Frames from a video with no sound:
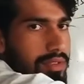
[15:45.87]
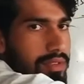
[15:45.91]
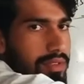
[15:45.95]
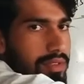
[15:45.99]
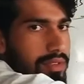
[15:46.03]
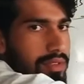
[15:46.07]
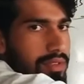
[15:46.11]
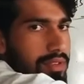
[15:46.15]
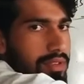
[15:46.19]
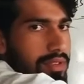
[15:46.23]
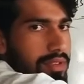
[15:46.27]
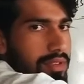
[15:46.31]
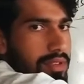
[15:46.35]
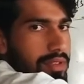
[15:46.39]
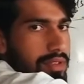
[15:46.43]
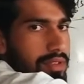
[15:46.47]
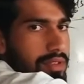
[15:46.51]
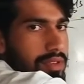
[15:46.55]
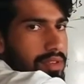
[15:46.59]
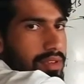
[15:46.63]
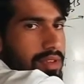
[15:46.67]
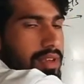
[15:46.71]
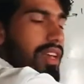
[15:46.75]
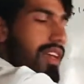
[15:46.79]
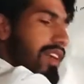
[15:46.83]
It
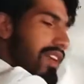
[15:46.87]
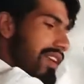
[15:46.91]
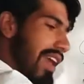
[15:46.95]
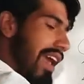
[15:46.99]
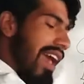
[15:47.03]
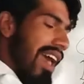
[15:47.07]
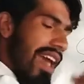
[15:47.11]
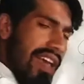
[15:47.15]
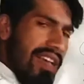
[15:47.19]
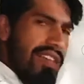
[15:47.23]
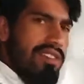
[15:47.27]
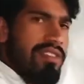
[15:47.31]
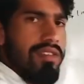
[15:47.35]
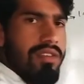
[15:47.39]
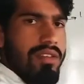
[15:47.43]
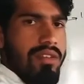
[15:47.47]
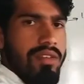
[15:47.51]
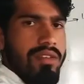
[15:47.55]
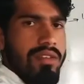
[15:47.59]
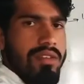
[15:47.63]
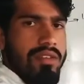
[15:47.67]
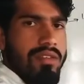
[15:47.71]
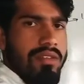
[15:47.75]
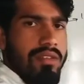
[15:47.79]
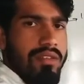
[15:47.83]
has
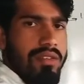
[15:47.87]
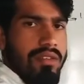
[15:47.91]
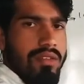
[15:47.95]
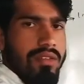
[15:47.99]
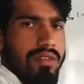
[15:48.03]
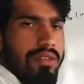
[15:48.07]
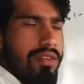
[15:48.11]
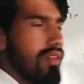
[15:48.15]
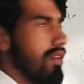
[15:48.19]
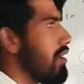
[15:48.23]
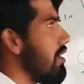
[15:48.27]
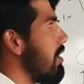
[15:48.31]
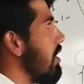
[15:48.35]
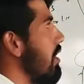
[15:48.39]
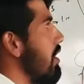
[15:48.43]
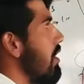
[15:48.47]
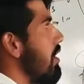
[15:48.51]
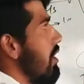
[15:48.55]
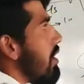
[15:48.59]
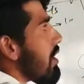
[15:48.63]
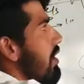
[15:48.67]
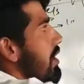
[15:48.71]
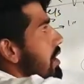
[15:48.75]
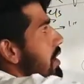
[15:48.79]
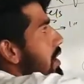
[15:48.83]
infected by
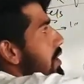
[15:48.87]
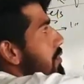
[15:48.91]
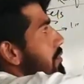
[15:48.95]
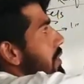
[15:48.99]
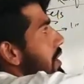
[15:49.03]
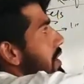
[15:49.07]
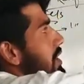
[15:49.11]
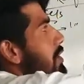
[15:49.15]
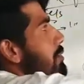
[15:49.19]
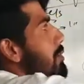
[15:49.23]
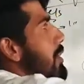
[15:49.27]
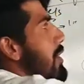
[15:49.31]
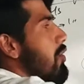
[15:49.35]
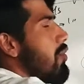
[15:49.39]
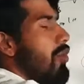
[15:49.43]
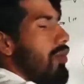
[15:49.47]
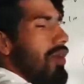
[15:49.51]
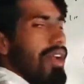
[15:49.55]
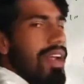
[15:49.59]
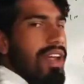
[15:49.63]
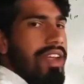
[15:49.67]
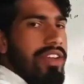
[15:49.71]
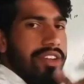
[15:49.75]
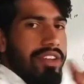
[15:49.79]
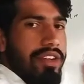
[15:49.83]
COVID-19 earlier,
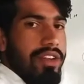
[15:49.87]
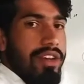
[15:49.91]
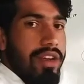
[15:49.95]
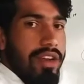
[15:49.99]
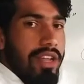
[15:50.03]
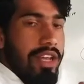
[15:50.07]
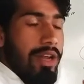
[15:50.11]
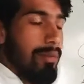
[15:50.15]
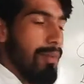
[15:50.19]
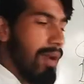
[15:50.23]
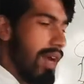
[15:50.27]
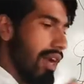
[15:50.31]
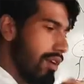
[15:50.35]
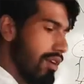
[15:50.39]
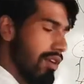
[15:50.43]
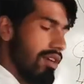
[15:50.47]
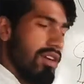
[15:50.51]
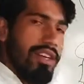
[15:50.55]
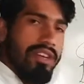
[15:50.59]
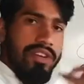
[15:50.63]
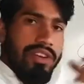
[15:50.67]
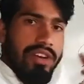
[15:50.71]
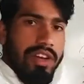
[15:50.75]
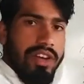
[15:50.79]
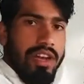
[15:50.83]
but it recovered
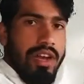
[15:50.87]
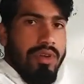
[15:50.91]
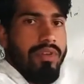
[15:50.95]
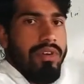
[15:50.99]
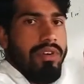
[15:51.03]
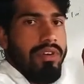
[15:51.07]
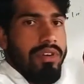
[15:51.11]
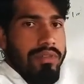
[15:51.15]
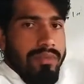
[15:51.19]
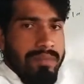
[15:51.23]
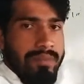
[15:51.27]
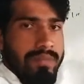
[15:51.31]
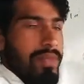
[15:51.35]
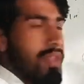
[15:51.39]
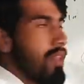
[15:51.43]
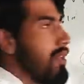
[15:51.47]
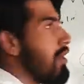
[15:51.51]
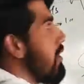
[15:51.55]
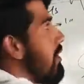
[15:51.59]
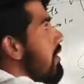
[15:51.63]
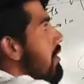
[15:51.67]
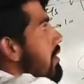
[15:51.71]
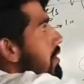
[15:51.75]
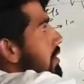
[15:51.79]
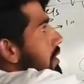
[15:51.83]
after
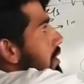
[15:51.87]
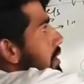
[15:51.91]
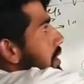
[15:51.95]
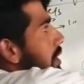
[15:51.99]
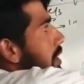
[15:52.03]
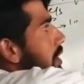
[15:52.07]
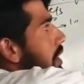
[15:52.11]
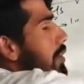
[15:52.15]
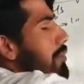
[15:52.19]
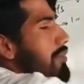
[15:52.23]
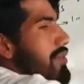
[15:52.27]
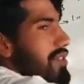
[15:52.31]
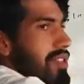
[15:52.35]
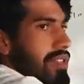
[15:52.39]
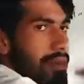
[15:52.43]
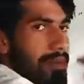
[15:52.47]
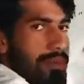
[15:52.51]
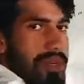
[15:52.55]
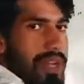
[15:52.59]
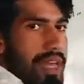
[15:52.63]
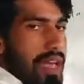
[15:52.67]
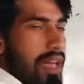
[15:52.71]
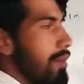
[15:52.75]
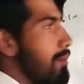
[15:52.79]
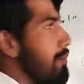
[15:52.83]
some time
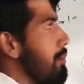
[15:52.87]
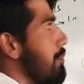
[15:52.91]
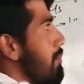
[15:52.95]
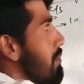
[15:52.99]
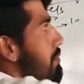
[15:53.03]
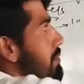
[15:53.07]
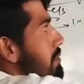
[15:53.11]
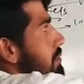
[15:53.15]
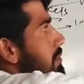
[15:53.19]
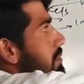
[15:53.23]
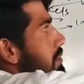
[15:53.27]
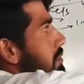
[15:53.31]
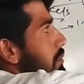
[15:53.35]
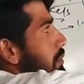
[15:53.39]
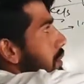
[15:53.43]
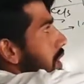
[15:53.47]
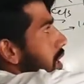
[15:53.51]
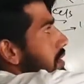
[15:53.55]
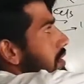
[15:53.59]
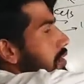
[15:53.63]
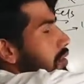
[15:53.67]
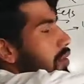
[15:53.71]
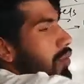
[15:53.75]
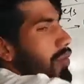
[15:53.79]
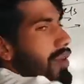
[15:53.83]
by the COVID-19.
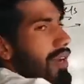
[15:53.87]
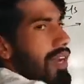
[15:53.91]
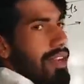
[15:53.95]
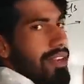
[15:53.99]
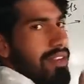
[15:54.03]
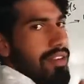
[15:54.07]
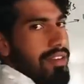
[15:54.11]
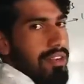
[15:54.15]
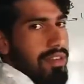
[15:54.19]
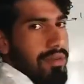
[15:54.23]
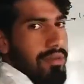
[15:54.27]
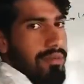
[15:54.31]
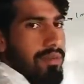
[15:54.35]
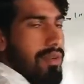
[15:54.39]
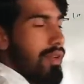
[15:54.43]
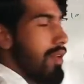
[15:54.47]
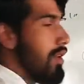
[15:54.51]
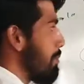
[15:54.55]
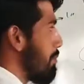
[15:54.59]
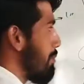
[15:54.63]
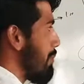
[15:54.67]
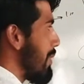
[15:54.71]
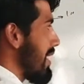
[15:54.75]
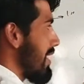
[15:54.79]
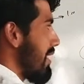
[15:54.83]
But now
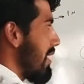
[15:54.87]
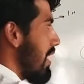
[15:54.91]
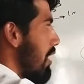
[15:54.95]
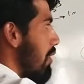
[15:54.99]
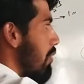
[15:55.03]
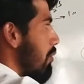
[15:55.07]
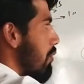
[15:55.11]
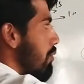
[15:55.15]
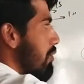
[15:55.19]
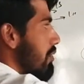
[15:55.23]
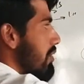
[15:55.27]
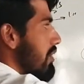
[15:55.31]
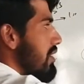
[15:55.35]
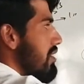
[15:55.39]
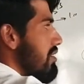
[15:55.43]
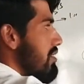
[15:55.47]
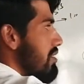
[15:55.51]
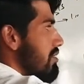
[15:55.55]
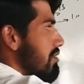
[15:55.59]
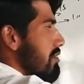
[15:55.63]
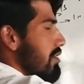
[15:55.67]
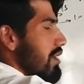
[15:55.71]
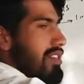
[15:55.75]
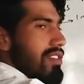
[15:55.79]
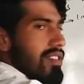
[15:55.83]
it's
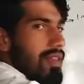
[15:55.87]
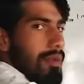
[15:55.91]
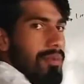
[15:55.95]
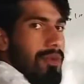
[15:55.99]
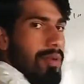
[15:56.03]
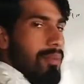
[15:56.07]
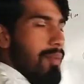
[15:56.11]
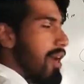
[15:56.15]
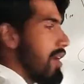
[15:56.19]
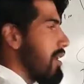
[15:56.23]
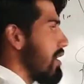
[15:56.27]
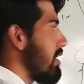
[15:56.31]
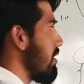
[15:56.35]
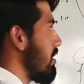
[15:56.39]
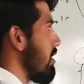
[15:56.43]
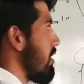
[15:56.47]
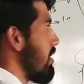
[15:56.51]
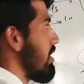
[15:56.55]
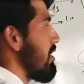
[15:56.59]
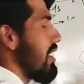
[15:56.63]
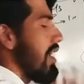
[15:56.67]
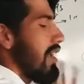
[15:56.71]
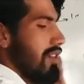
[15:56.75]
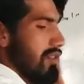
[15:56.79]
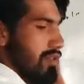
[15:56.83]
asymptomatic. It has no
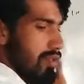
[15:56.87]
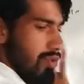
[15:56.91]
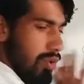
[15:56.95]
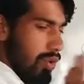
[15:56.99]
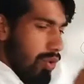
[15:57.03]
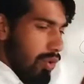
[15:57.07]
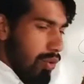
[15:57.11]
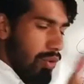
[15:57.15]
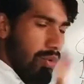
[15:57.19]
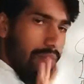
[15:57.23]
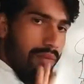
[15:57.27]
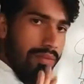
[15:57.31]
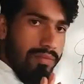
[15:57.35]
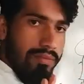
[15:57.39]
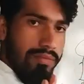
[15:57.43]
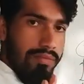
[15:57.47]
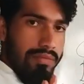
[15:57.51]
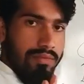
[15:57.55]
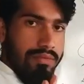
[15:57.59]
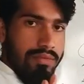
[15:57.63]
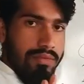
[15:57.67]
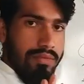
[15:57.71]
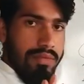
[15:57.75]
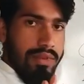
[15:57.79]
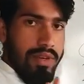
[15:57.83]

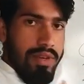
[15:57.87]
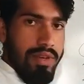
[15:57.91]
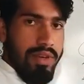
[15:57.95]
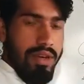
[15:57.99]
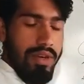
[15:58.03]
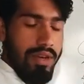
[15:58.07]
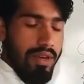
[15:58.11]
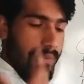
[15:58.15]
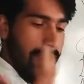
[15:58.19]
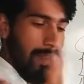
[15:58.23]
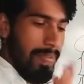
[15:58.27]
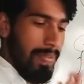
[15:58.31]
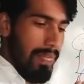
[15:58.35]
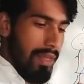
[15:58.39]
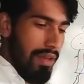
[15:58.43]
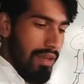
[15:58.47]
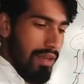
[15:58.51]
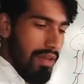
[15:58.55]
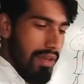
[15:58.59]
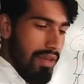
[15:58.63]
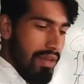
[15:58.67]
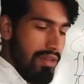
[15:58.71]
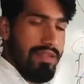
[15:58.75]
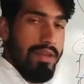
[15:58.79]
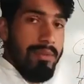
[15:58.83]
symptoms like
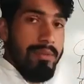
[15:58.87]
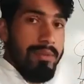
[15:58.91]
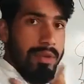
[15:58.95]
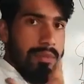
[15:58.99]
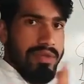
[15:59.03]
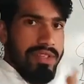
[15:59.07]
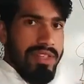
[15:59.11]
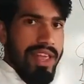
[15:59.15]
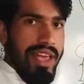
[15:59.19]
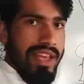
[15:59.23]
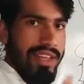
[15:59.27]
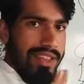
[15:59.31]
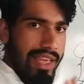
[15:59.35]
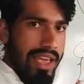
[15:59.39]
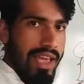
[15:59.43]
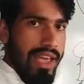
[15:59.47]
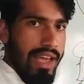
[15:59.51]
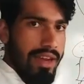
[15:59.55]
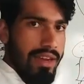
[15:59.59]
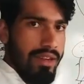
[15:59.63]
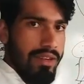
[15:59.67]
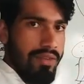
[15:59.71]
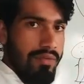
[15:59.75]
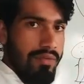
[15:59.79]
that, which can recognize it